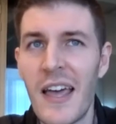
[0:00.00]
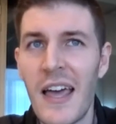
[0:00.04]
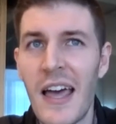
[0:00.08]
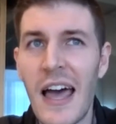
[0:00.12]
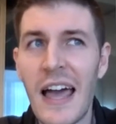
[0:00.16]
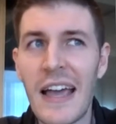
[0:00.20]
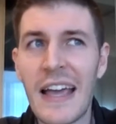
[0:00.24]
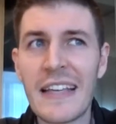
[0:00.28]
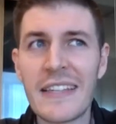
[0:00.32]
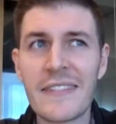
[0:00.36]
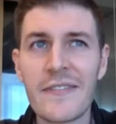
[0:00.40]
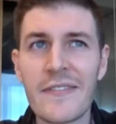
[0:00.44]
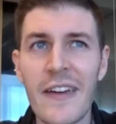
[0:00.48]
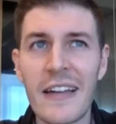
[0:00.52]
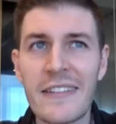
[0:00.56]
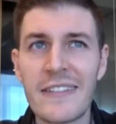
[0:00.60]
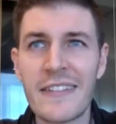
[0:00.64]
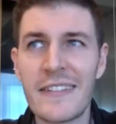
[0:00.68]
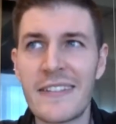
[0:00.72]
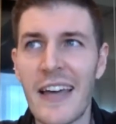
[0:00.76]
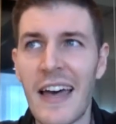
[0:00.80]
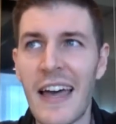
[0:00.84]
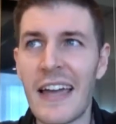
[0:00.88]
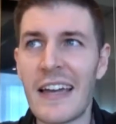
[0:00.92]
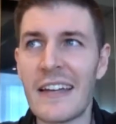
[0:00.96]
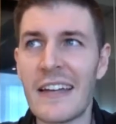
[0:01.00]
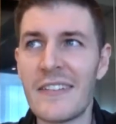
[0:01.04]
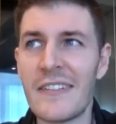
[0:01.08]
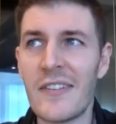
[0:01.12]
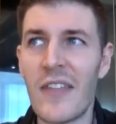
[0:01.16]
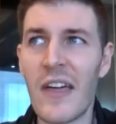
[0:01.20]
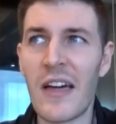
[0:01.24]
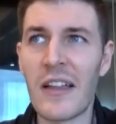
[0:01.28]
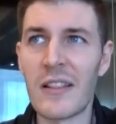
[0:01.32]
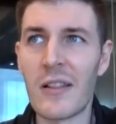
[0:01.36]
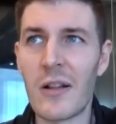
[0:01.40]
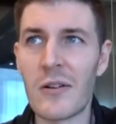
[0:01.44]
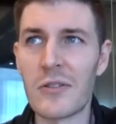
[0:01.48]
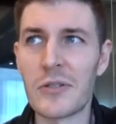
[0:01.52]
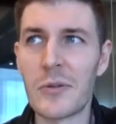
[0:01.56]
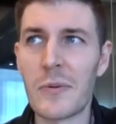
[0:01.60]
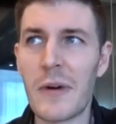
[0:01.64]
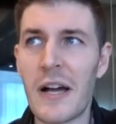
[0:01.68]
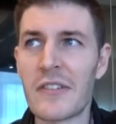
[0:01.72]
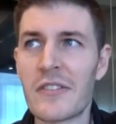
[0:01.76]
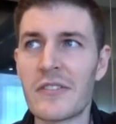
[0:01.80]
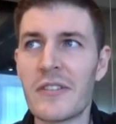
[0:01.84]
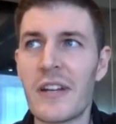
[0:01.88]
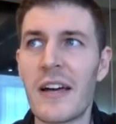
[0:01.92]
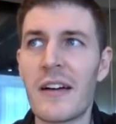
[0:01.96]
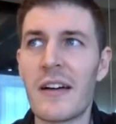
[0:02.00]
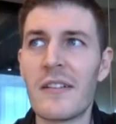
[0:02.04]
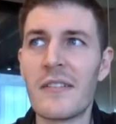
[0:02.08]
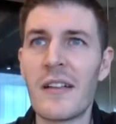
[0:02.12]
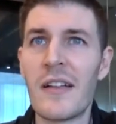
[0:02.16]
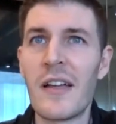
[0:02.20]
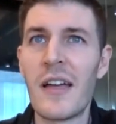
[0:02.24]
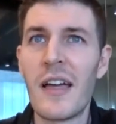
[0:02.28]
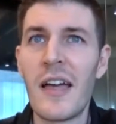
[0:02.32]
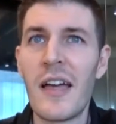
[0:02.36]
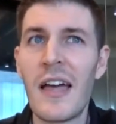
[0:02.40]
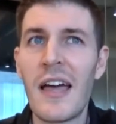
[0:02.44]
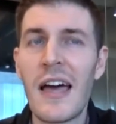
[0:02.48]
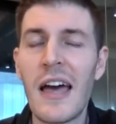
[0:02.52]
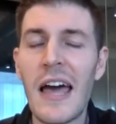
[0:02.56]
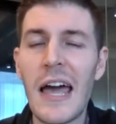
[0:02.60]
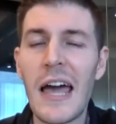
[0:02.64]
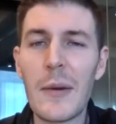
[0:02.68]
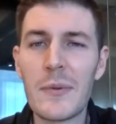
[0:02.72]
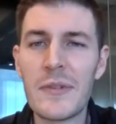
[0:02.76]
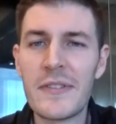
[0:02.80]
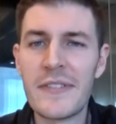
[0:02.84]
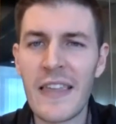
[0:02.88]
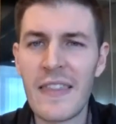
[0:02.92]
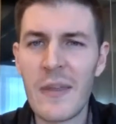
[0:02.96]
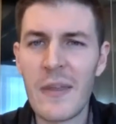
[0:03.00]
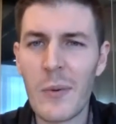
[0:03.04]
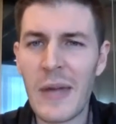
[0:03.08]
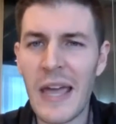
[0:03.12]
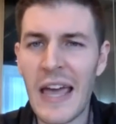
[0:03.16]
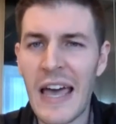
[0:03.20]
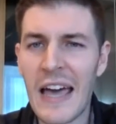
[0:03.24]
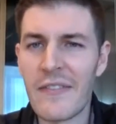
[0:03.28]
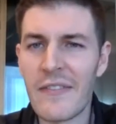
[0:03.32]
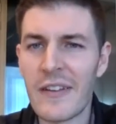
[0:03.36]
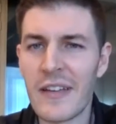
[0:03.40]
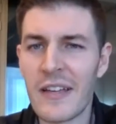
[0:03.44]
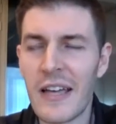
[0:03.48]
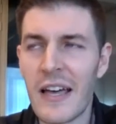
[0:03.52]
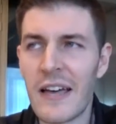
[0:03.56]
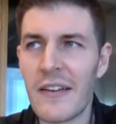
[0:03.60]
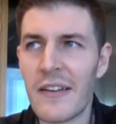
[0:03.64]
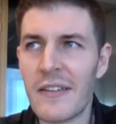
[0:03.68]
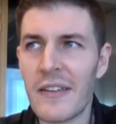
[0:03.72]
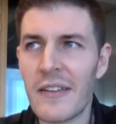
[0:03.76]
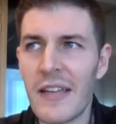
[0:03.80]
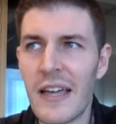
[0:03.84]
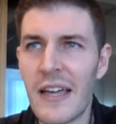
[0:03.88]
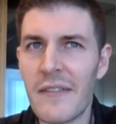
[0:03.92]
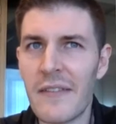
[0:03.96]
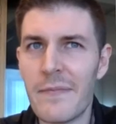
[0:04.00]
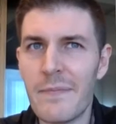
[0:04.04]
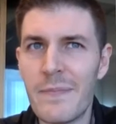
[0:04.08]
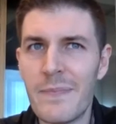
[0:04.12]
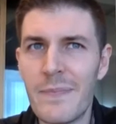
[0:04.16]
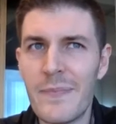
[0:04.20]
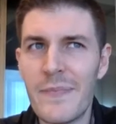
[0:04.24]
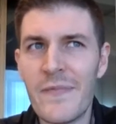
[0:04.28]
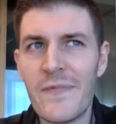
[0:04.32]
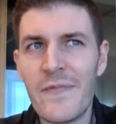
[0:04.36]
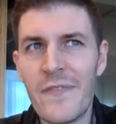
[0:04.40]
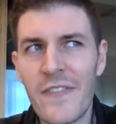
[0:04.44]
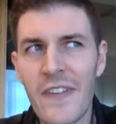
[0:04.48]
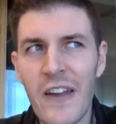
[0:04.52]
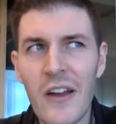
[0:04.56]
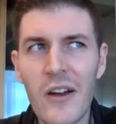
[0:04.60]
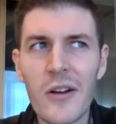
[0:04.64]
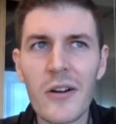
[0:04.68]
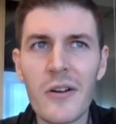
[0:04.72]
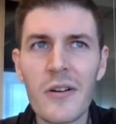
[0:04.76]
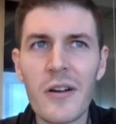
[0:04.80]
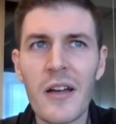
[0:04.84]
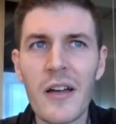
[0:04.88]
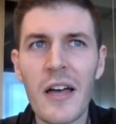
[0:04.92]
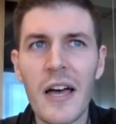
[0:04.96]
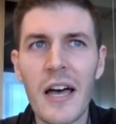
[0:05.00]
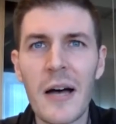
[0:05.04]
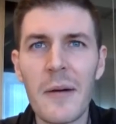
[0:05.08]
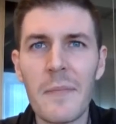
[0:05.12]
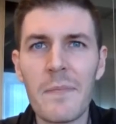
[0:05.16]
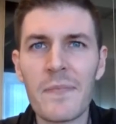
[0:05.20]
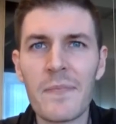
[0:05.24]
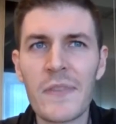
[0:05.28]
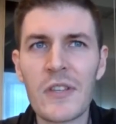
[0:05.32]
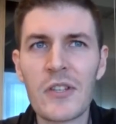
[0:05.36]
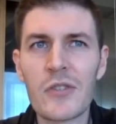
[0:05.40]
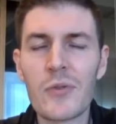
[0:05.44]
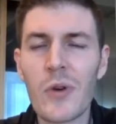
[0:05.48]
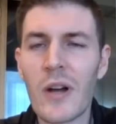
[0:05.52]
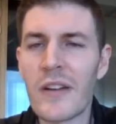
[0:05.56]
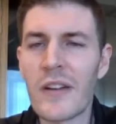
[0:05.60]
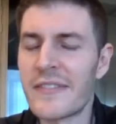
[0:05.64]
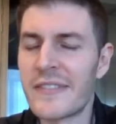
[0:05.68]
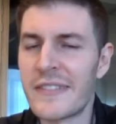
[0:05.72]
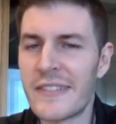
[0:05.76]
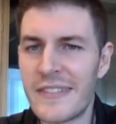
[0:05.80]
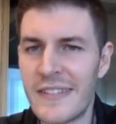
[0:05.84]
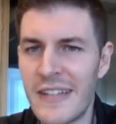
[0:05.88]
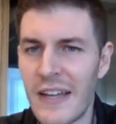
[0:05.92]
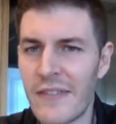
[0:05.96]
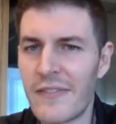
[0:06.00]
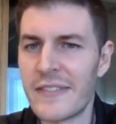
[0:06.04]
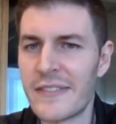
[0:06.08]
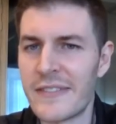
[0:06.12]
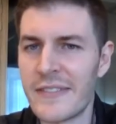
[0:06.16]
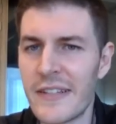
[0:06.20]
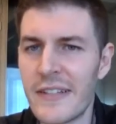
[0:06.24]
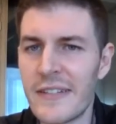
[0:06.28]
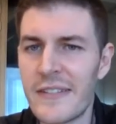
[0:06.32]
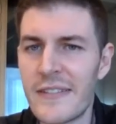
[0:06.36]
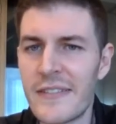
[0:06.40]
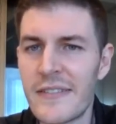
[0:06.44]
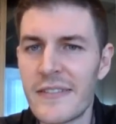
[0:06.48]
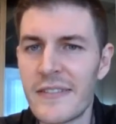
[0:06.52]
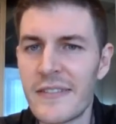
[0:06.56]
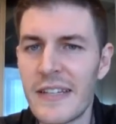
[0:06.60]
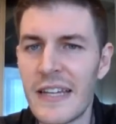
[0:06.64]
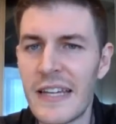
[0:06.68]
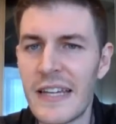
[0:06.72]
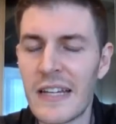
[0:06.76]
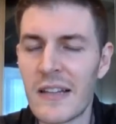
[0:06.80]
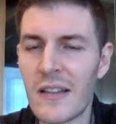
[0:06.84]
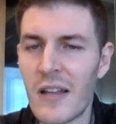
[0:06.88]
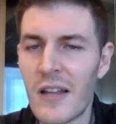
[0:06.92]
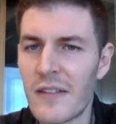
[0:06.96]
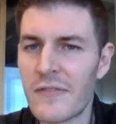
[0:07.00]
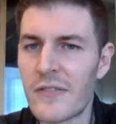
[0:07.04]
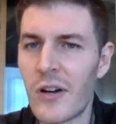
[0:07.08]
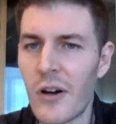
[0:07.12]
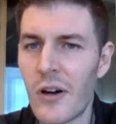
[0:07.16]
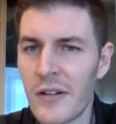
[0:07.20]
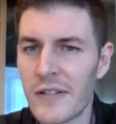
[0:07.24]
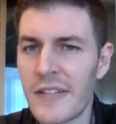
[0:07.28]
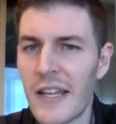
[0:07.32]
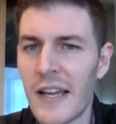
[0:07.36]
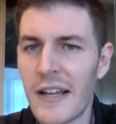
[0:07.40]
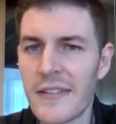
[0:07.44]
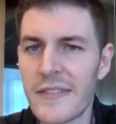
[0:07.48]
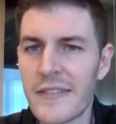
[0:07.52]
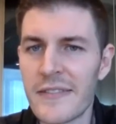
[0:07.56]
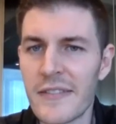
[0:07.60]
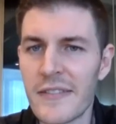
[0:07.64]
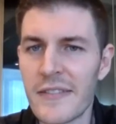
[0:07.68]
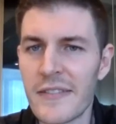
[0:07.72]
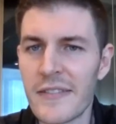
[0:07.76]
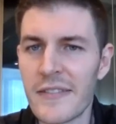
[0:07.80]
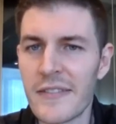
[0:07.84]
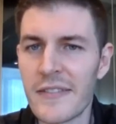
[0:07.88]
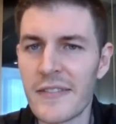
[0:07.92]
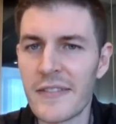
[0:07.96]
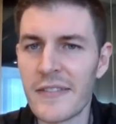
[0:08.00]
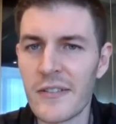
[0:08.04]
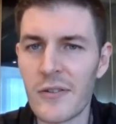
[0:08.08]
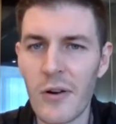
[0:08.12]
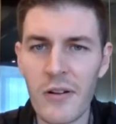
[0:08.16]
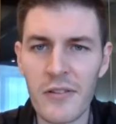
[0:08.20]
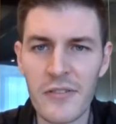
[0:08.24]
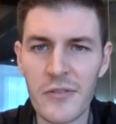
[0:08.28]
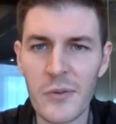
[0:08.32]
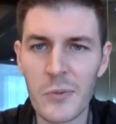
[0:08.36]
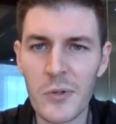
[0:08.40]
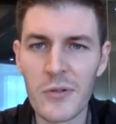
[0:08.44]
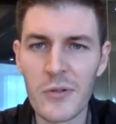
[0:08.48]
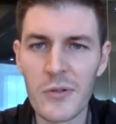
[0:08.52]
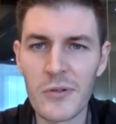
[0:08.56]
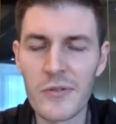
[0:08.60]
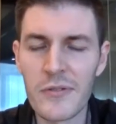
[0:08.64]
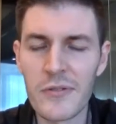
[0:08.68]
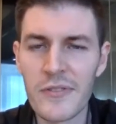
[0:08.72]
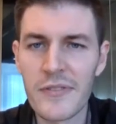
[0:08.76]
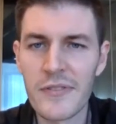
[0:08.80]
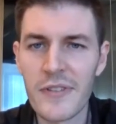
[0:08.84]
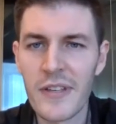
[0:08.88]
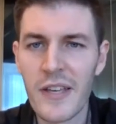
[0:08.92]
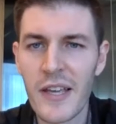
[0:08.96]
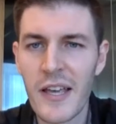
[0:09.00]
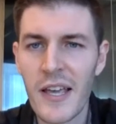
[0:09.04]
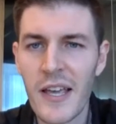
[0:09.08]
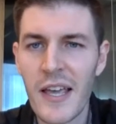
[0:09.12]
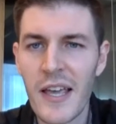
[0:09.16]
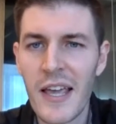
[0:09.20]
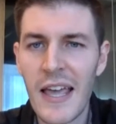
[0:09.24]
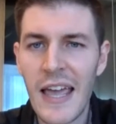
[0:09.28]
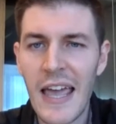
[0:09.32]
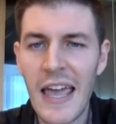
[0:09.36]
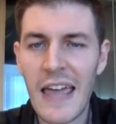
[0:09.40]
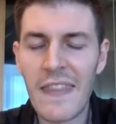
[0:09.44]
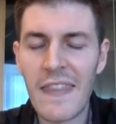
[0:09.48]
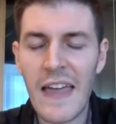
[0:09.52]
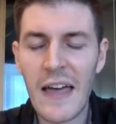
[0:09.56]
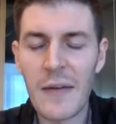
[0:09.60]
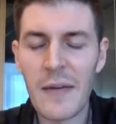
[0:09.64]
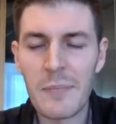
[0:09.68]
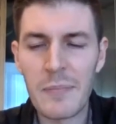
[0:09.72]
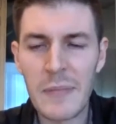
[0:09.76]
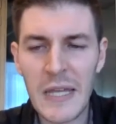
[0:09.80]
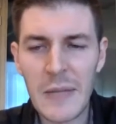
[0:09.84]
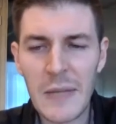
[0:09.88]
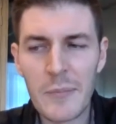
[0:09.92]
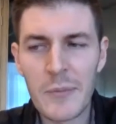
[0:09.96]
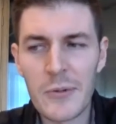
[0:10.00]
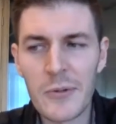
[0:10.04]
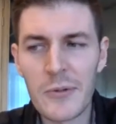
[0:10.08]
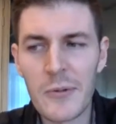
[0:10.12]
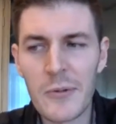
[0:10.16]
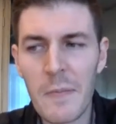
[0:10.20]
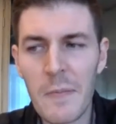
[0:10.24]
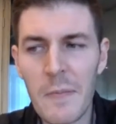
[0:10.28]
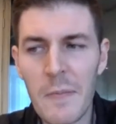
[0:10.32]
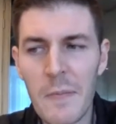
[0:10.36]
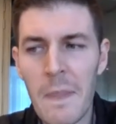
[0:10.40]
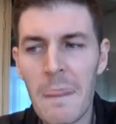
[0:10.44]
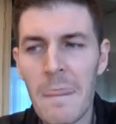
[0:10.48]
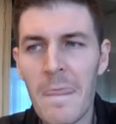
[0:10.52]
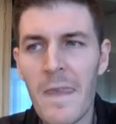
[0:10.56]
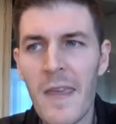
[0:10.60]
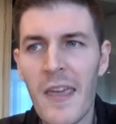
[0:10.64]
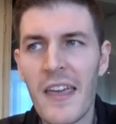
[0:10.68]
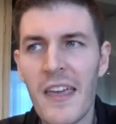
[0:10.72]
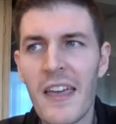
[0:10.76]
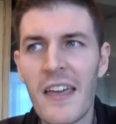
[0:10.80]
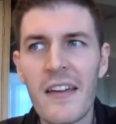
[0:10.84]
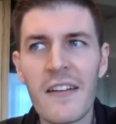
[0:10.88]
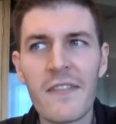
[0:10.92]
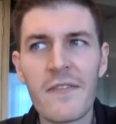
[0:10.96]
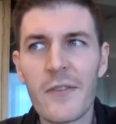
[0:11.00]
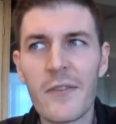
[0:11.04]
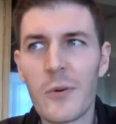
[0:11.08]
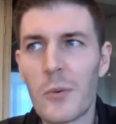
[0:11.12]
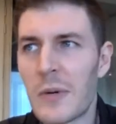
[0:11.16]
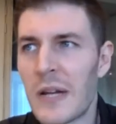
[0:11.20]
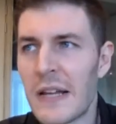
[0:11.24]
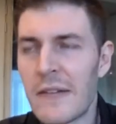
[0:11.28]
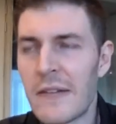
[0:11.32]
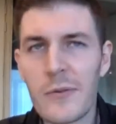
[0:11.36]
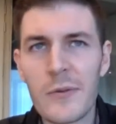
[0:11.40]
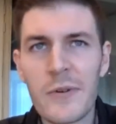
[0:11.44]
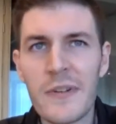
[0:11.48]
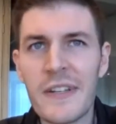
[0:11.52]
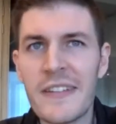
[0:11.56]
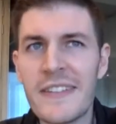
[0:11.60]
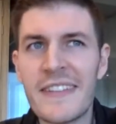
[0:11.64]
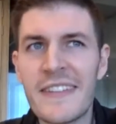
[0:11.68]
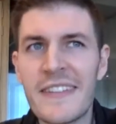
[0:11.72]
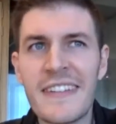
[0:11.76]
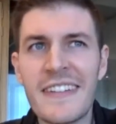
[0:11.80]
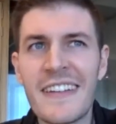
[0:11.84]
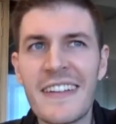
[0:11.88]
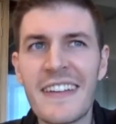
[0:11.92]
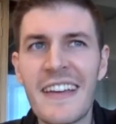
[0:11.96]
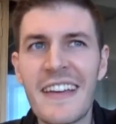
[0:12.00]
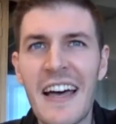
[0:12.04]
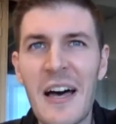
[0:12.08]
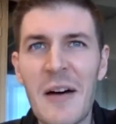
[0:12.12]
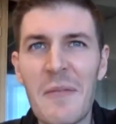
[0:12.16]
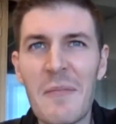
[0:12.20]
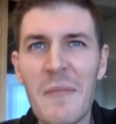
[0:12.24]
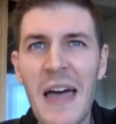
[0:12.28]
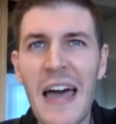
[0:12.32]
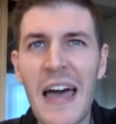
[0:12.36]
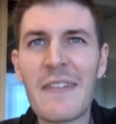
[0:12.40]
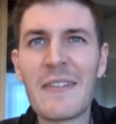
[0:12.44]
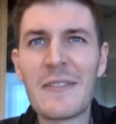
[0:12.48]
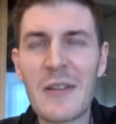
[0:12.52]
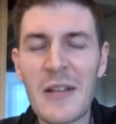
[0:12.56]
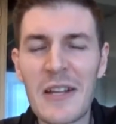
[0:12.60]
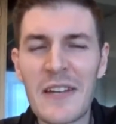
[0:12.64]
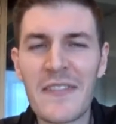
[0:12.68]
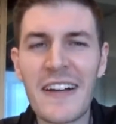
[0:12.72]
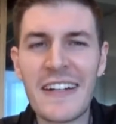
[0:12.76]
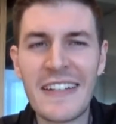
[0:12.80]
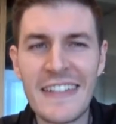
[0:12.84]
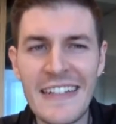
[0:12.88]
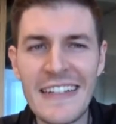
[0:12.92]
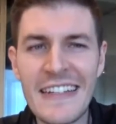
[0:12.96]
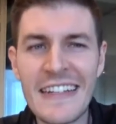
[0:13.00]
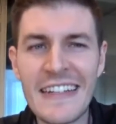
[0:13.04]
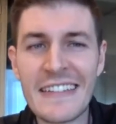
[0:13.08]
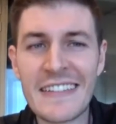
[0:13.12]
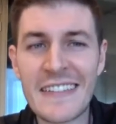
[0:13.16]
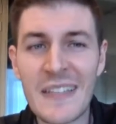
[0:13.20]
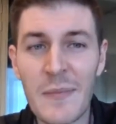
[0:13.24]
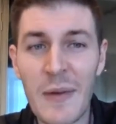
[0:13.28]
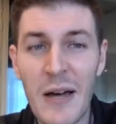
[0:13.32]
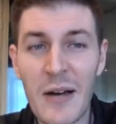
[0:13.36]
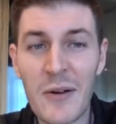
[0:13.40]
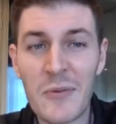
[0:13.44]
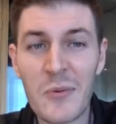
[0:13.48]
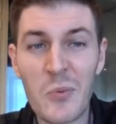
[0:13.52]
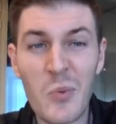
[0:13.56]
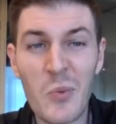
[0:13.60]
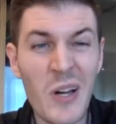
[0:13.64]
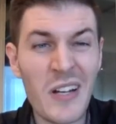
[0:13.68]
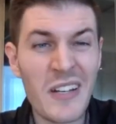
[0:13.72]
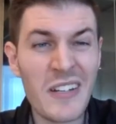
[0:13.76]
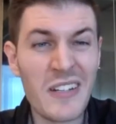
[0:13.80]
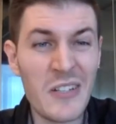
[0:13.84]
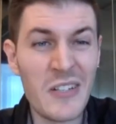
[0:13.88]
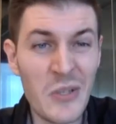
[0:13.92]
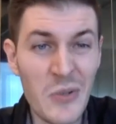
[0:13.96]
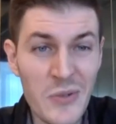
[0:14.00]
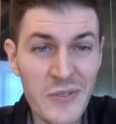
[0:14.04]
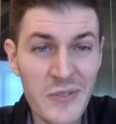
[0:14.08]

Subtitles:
I guess if I had to tie it to that larger rationale, I would say that we have a fair trust deficit in a lot of contexts across the world, and that people, for whatever reason, have a lot of ideas about what news